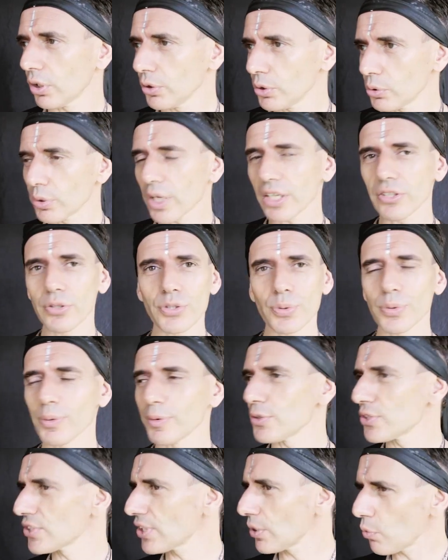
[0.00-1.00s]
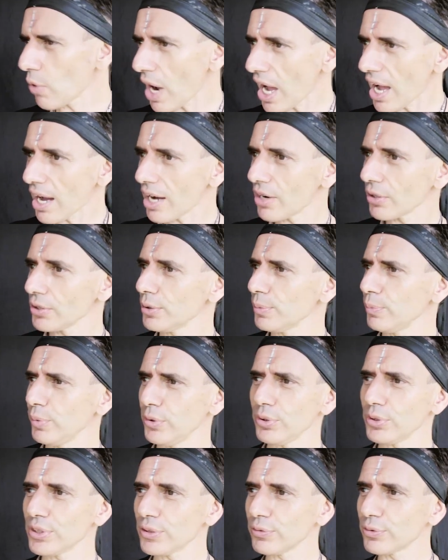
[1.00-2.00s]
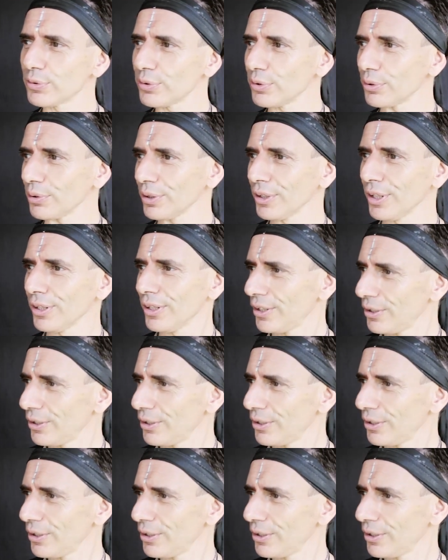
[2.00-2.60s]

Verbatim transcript: You look at this woman, you say, wow, you're beautiful.